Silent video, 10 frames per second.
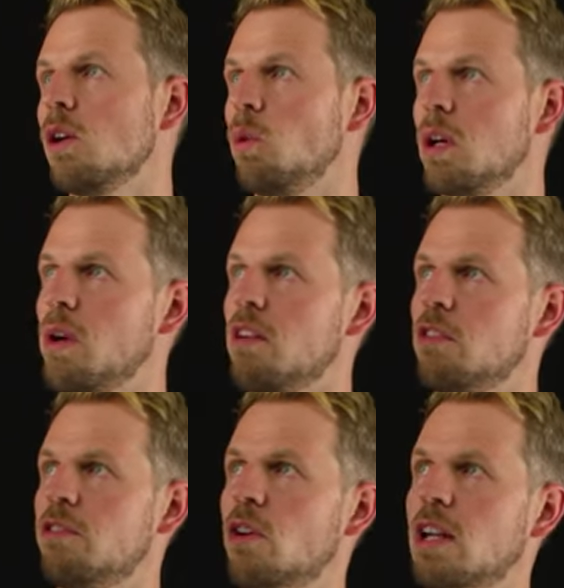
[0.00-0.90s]
where we have a
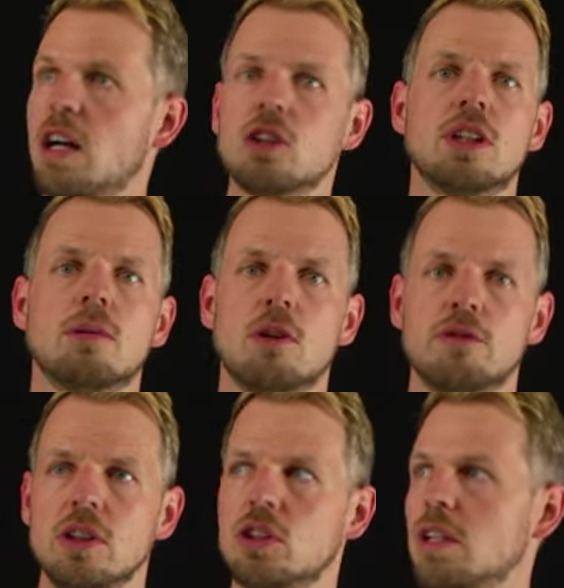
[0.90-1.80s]
very large number of
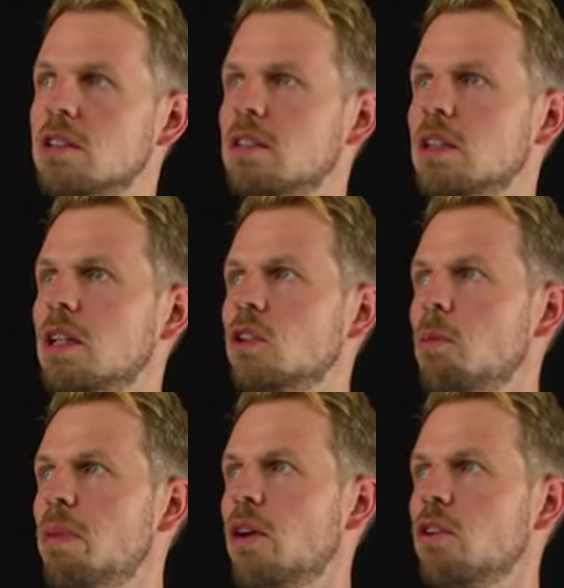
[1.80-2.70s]
features in
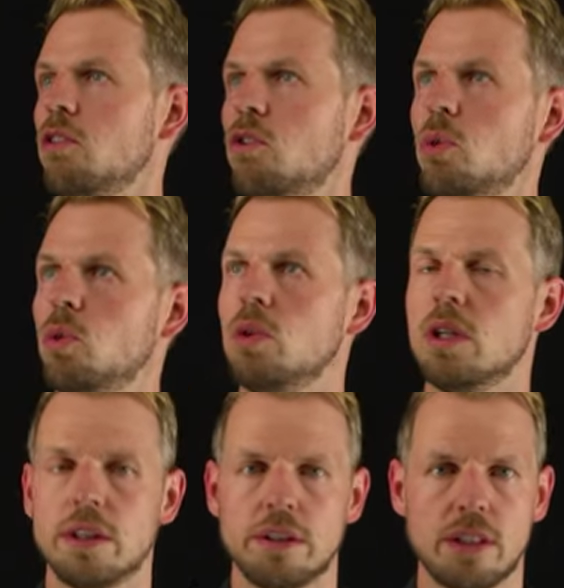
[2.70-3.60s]
comparison to
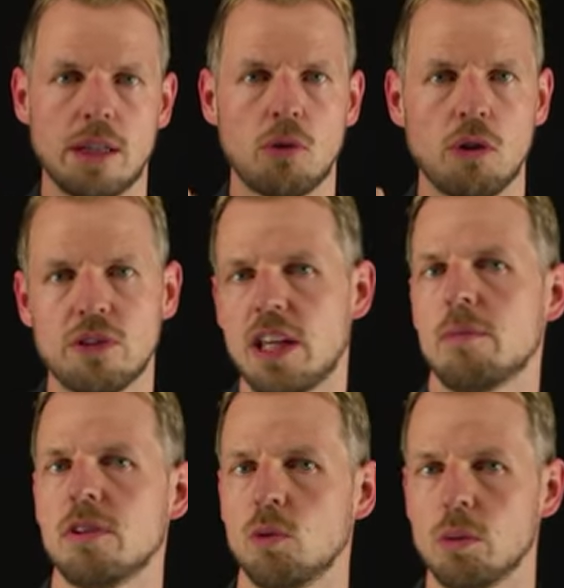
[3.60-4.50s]
the number of
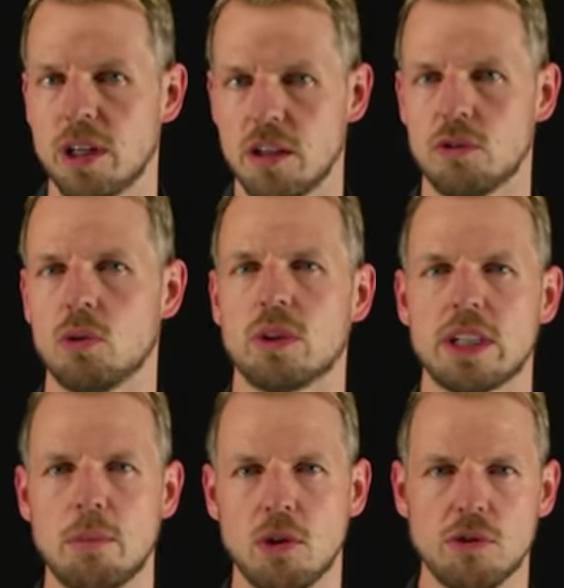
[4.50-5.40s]
samples we may have. So a
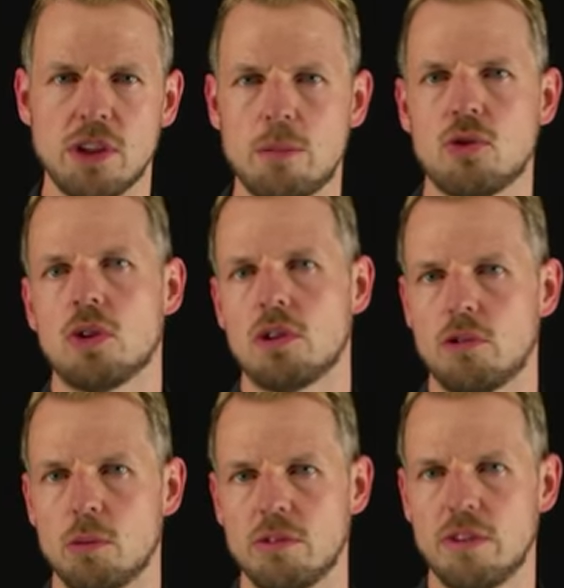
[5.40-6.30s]
couple of snapshots
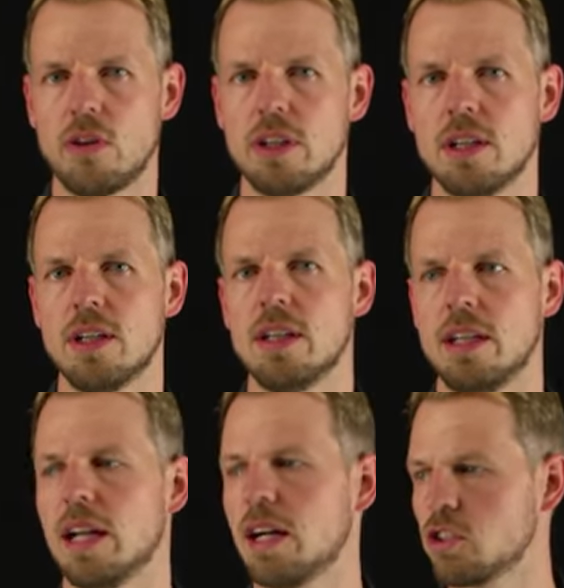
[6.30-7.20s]
from a very
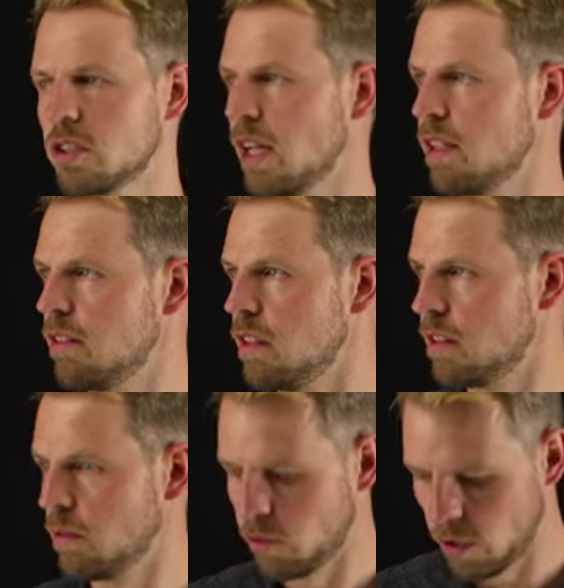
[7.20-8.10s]
large scale
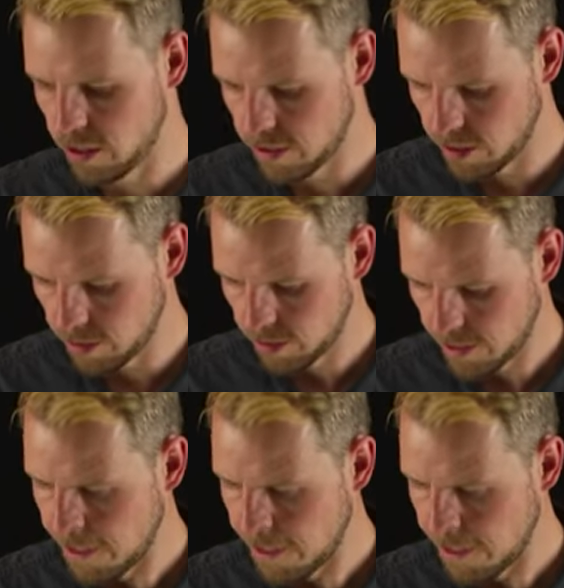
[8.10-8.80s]
system, for instance.